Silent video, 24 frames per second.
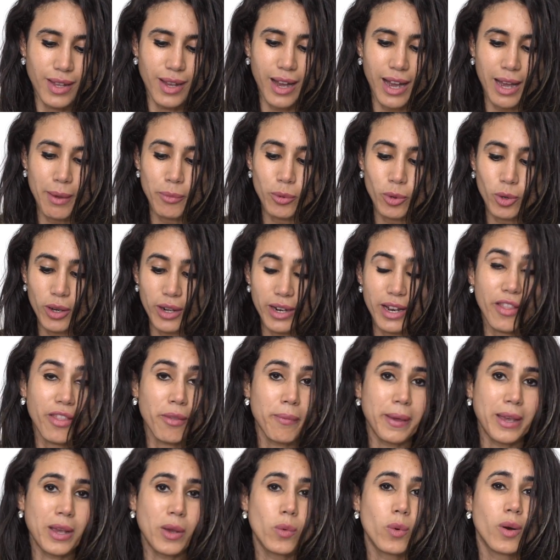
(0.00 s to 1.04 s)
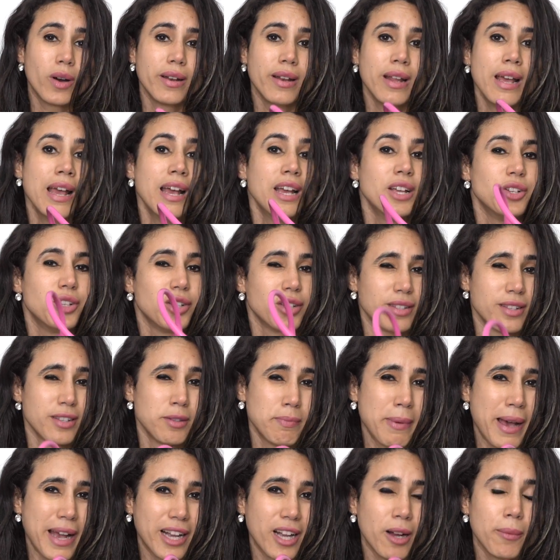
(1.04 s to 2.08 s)
I bought another pink one just as
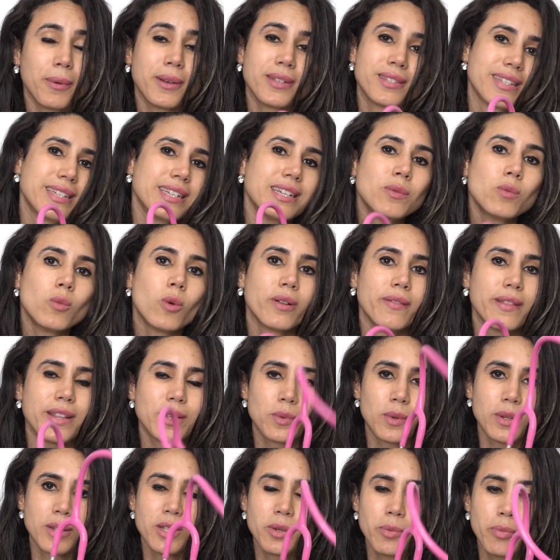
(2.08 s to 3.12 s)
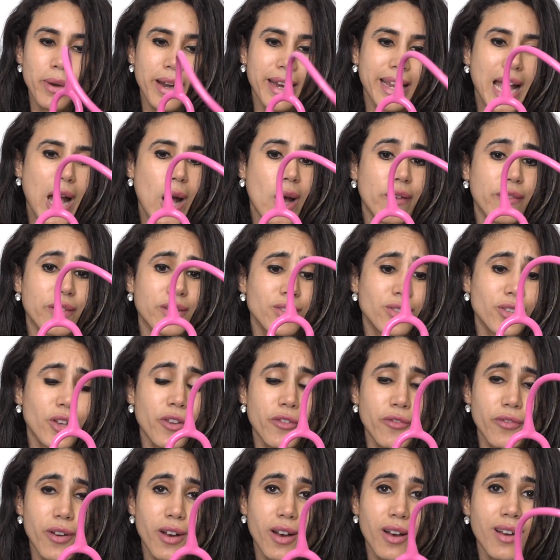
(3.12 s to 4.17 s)
backup because I didn't want this one to break. However, so
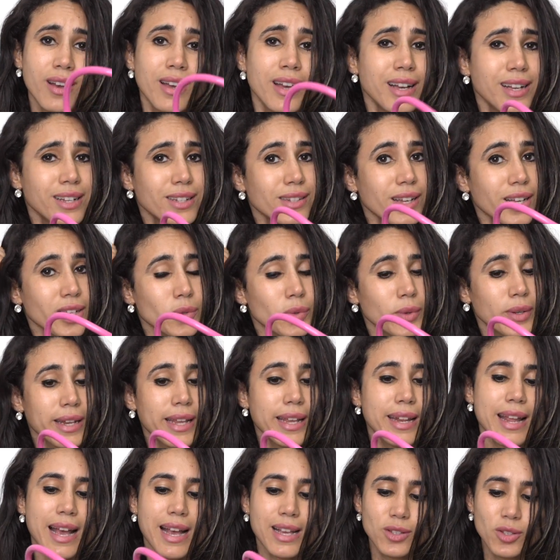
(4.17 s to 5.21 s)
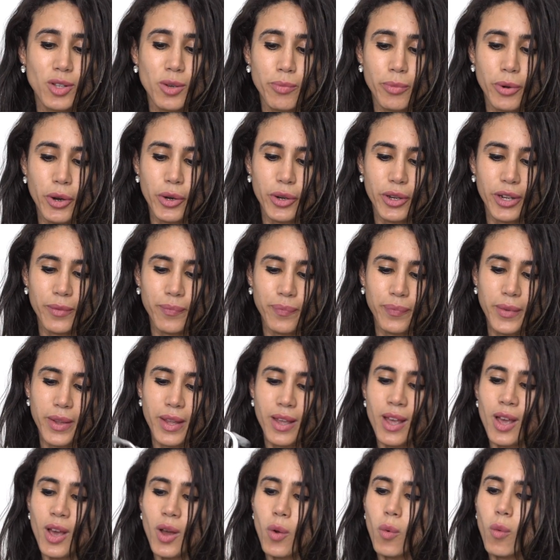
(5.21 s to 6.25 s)
far, touch wood, it has not broken.
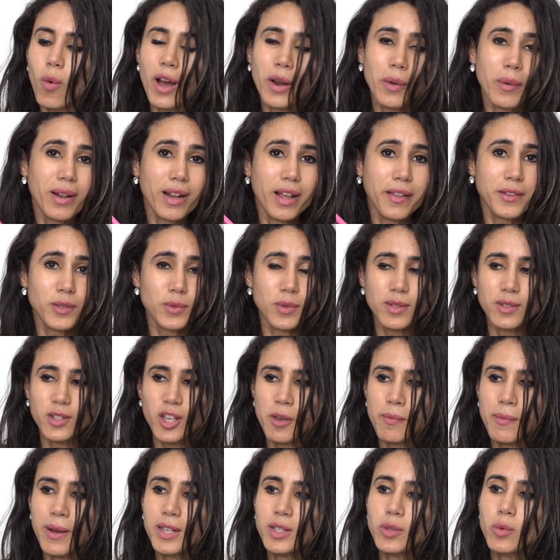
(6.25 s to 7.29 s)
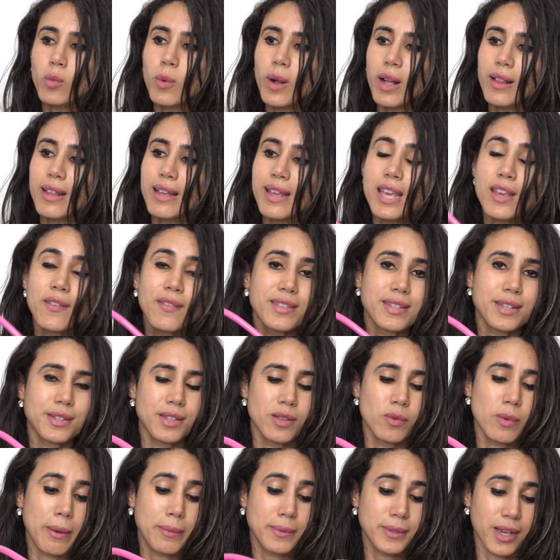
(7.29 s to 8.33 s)
Why do I like this one so much? Well, it even says on
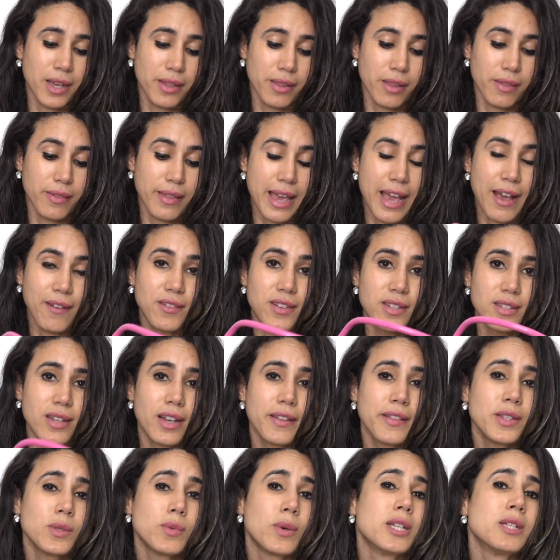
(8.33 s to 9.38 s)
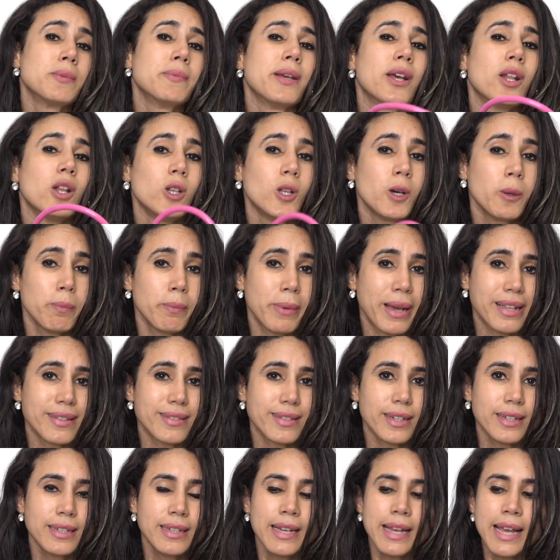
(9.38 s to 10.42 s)
the website that they have designed this one to be a lot
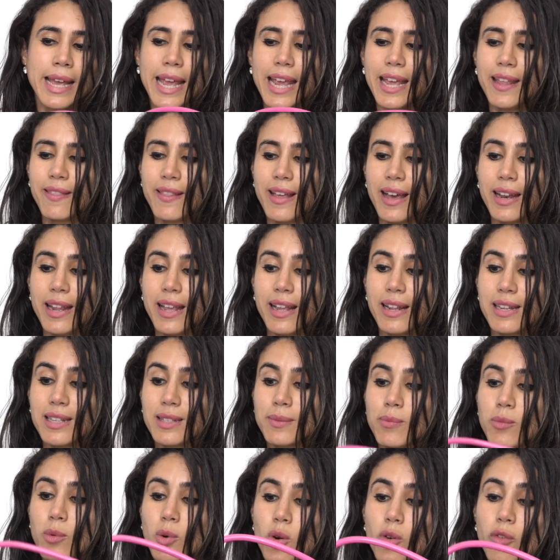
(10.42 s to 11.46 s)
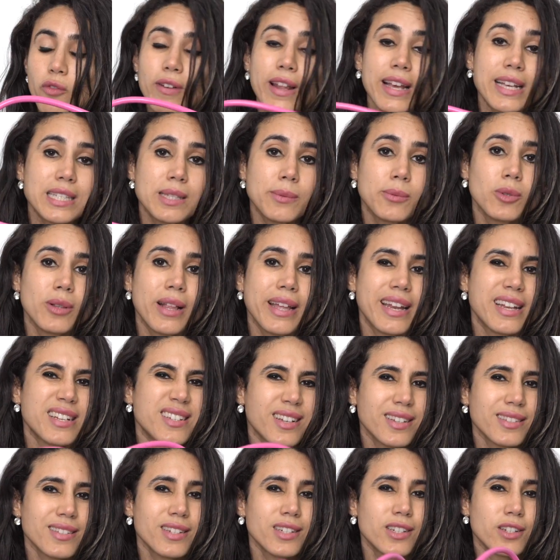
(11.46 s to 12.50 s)
better in that it is more flexible and it
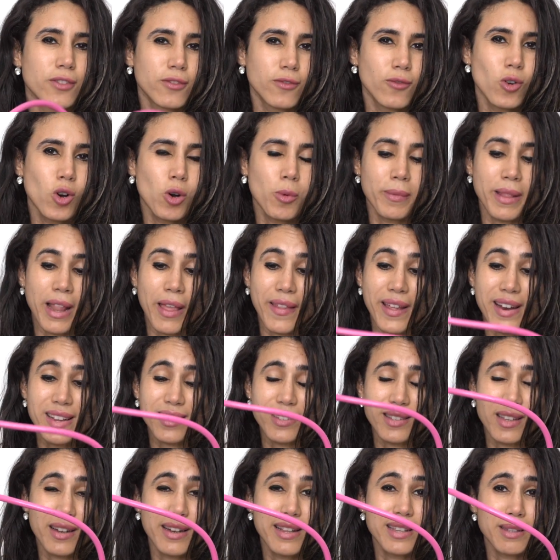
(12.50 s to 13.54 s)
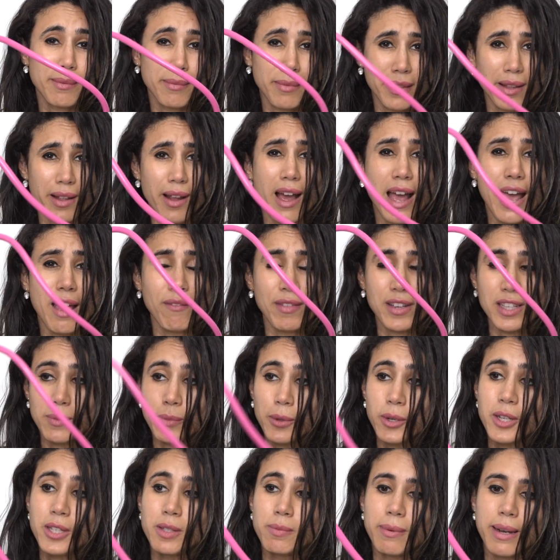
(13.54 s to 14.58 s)
doesn't deform. Now, that is certainly something that I have
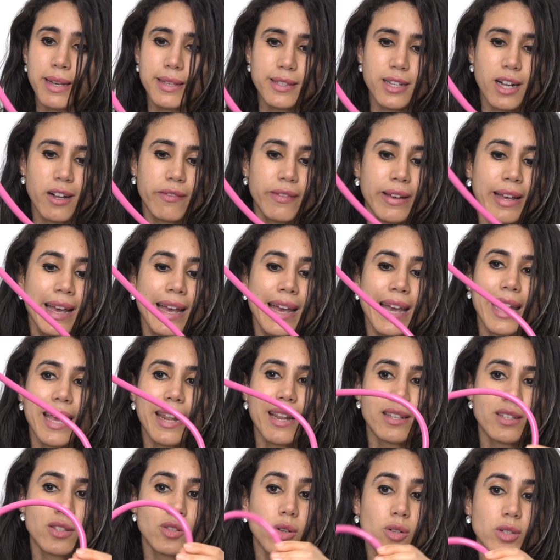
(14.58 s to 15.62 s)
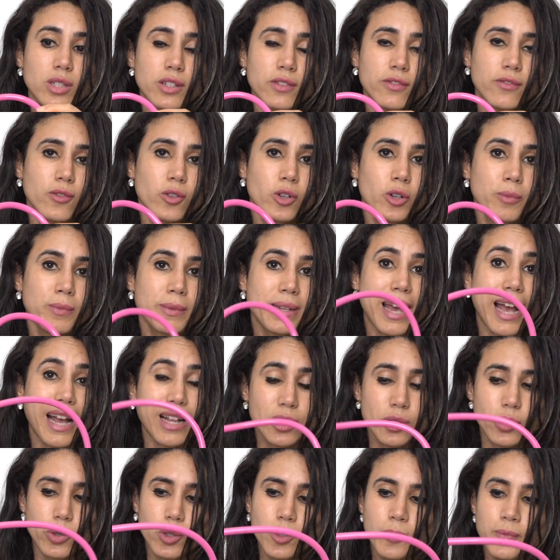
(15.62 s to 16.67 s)
experienced myself. It is not deformed
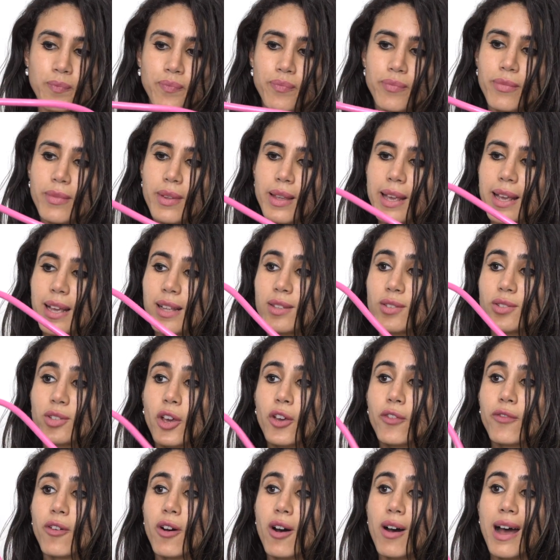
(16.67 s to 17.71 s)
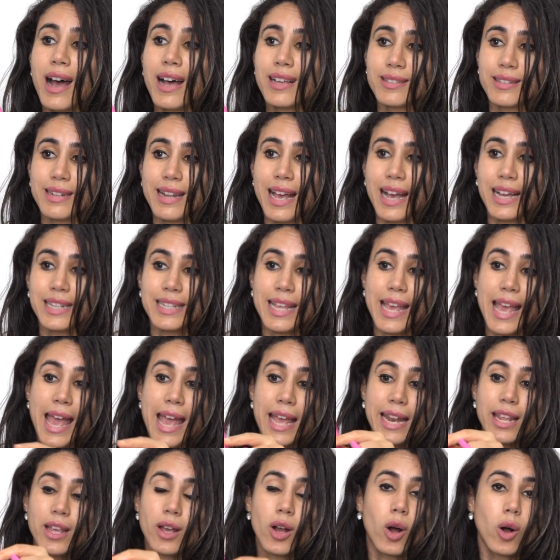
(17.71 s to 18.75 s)
at all. It so far hasn't had
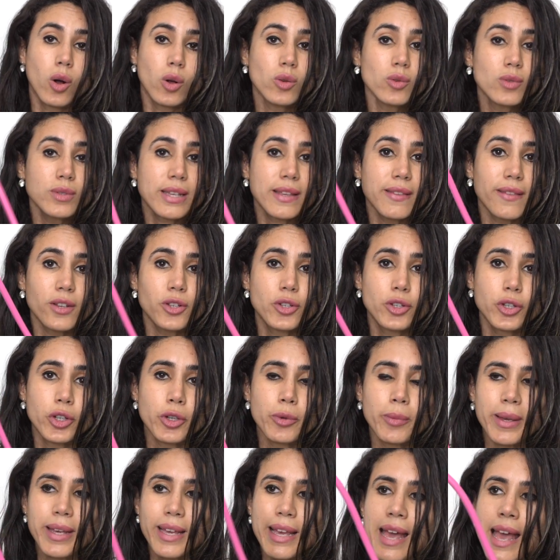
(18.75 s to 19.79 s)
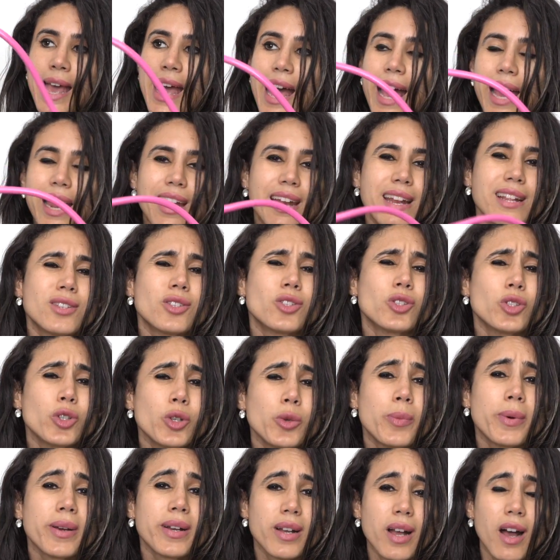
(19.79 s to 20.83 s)
any holes in the tubing and it is
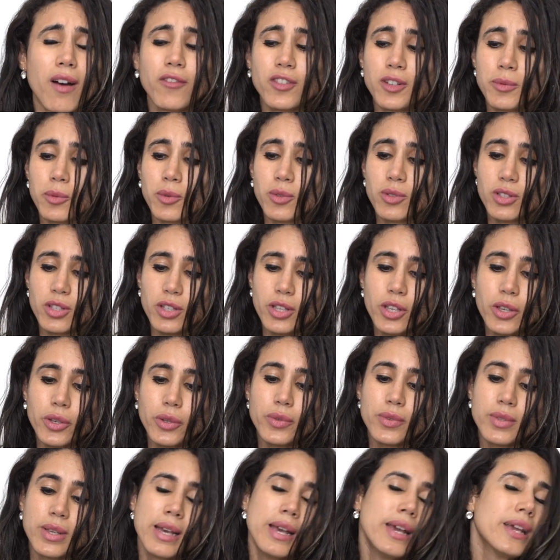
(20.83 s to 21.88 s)
super comfortable to use.